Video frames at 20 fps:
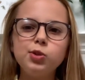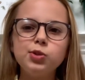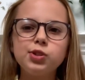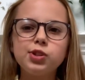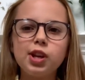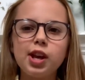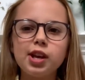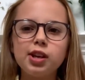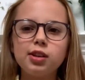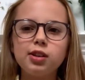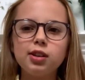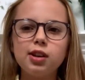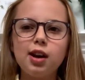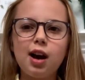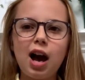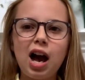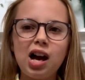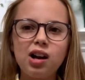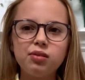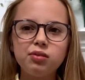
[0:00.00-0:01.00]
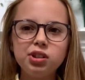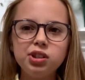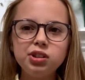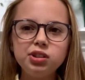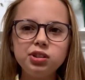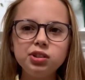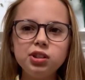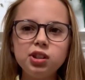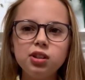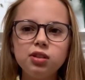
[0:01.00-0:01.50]
like
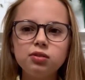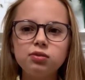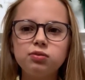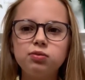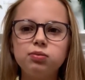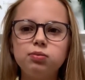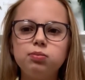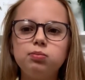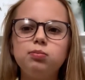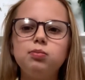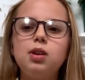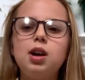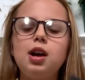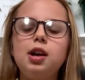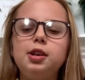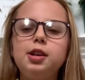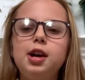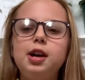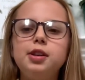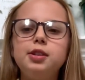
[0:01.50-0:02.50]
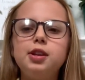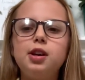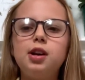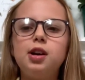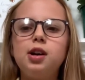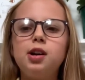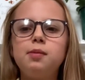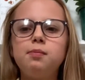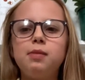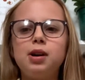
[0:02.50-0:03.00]
Aaron, and then
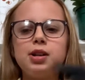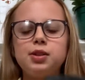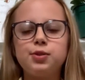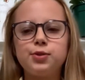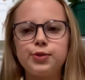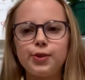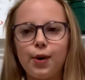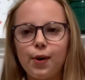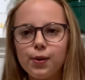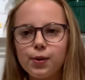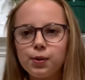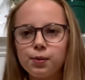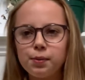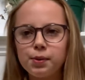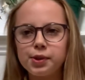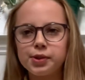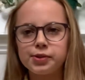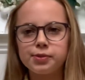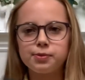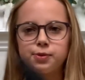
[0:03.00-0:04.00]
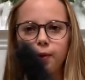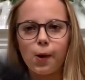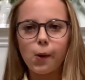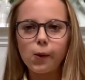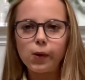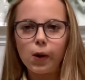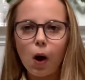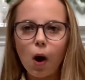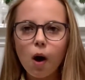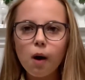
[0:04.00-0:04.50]
my dog was
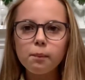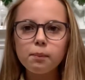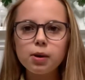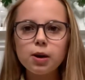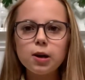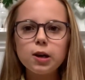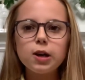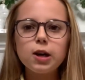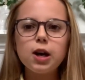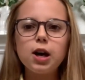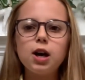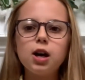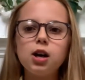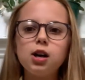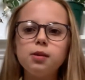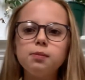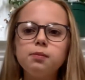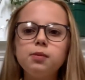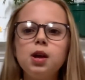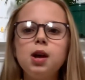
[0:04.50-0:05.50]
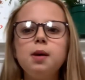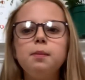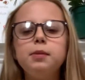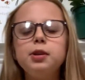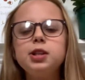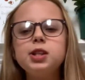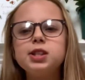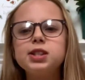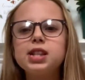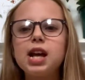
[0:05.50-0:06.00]
Dog Cop.
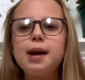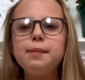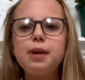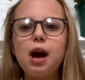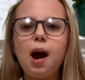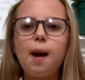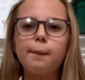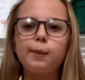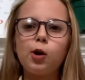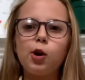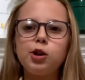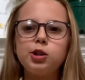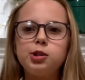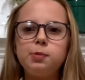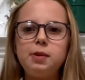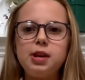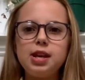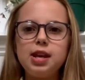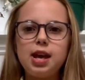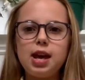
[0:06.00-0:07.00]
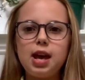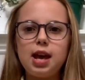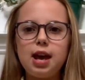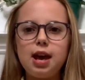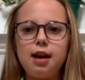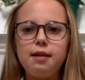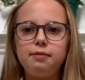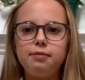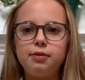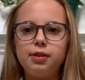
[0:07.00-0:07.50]
But this time I'm going to be
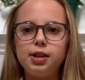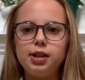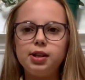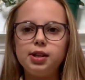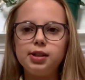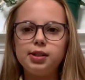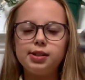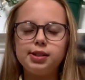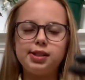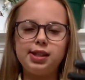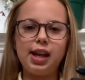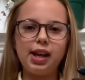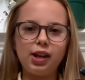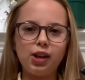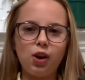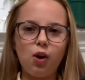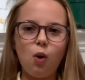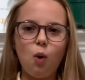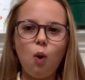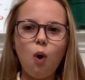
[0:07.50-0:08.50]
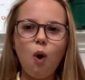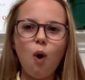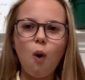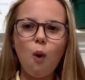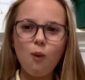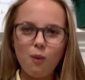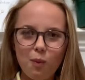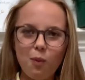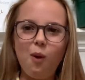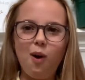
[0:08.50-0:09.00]
every single
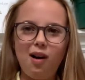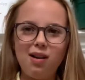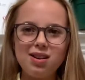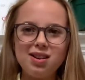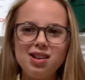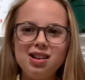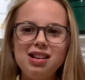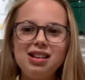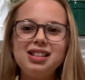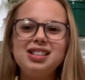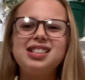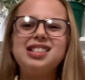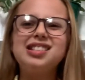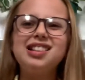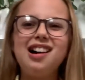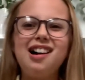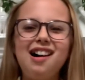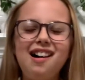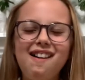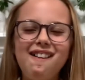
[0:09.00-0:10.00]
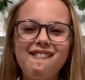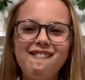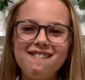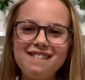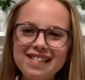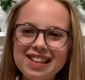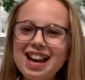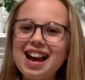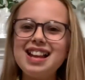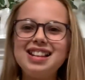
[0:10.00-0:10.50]
one. So
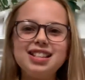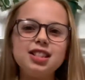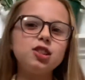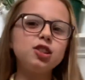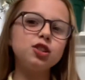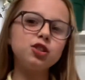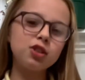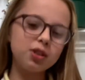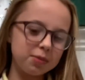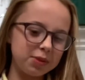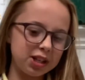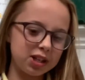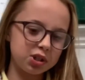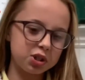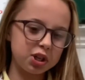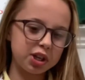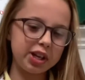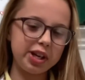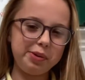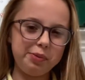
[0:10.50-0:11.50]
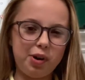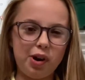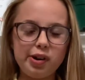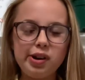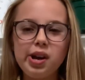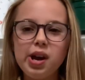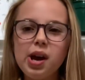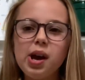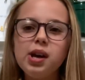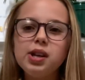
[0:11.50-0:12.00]
yeah, this is going to be a tricky
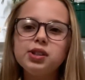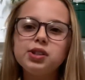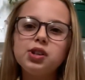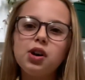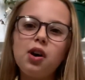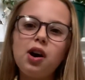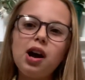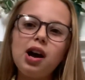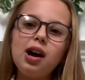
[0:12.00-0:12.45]
one. So